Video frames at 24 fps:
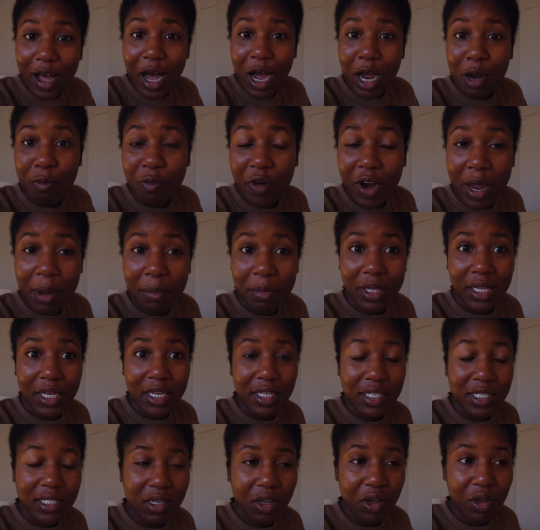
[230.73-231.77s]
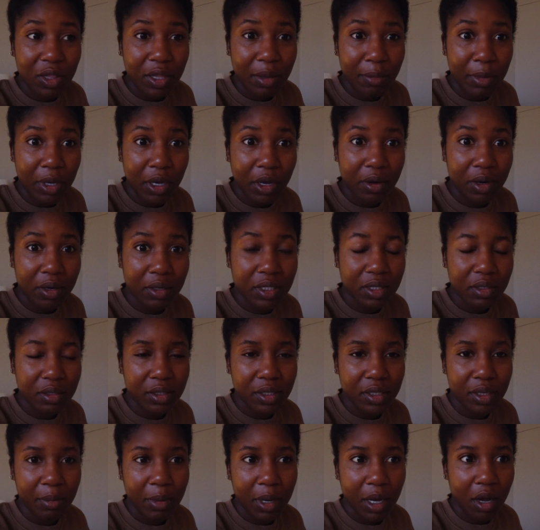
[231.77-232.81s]
I'm rambling. So let me go downstairs
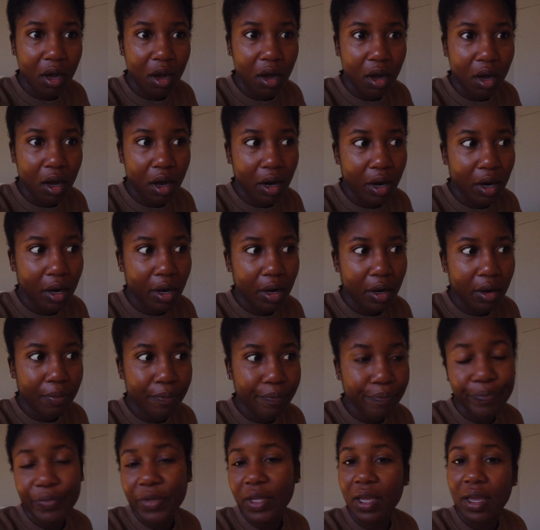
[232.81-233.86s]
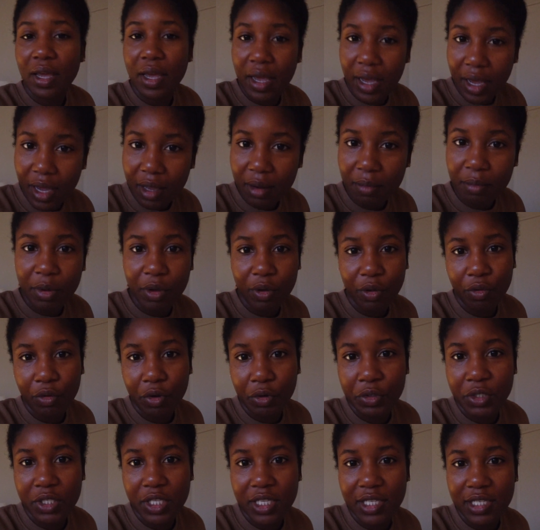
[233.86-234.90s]
and get my car and be on the
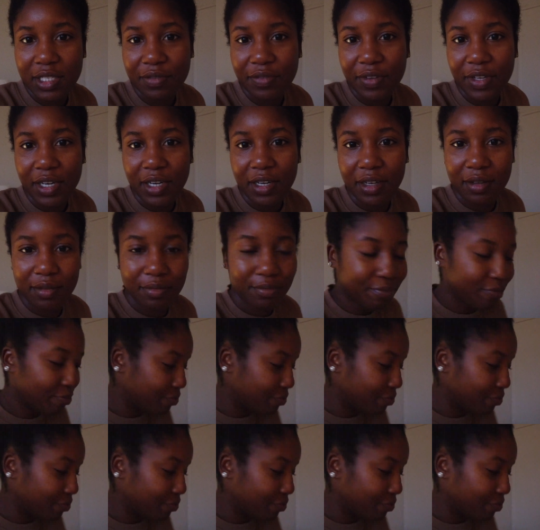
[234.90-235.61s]
road to this fitting.